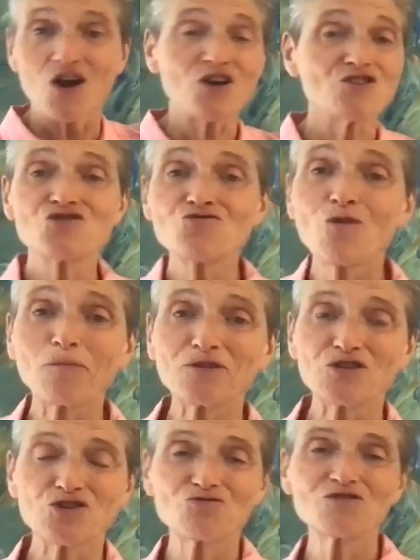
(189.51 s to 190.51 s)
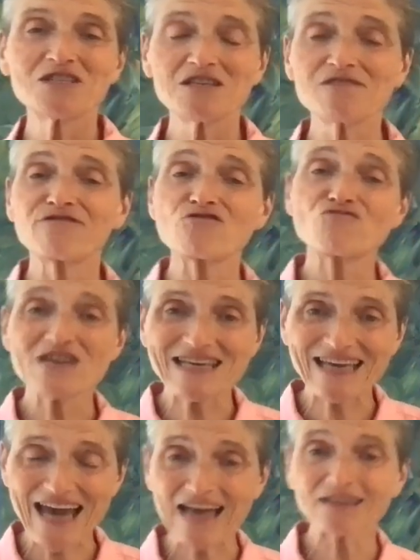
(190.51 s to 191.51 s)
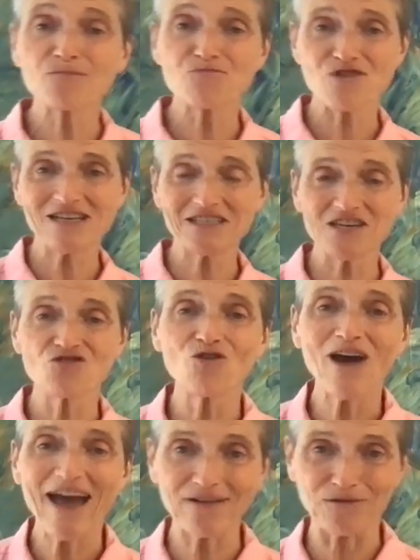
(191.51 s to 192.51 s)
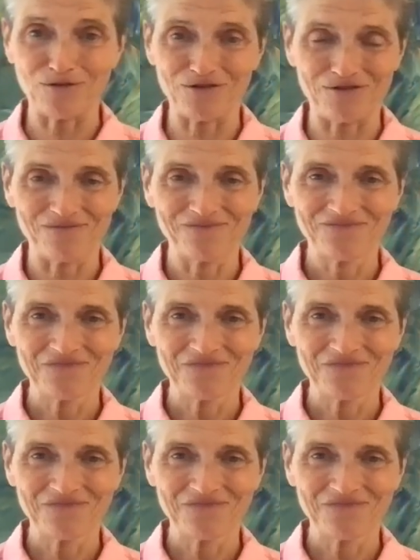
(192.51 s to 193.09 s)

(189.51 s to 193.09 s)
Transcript: a new opportunity for recalibrating your health,